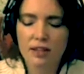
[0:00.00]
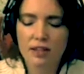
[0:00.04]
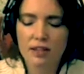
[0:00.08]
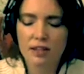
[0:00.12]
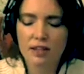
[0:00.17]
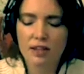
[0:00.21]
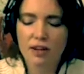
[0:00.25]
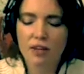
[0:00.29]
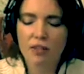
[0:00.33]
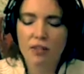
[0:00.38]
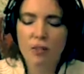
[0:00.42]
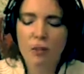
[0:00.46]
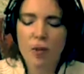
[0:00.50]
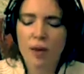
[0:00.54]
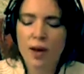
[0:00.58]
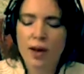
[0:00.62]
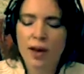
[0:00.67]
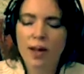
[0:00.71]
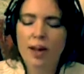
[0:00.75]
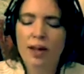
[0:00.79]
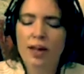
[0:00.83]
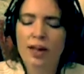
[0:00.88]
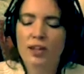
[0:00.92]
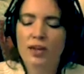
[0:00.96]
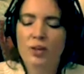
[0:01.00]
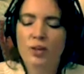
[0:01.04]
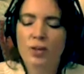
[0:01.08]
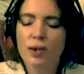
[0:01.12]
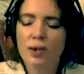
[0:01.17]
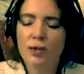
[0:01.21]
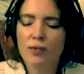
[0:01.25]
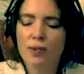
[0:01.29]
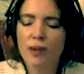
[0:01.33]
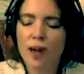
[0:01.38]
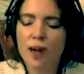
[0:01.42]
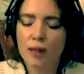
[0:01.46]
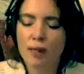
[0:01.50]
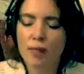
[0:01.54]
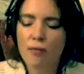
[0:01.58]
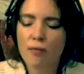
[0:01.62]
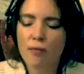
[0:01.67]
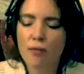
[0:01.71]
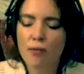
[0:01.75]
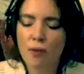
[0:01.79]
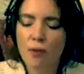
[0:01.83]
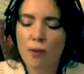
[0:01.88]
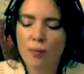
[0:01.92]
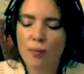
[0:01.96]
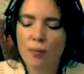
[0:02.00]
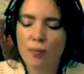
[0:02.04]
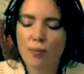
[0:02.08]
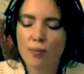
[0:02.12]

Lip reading: of where you have come from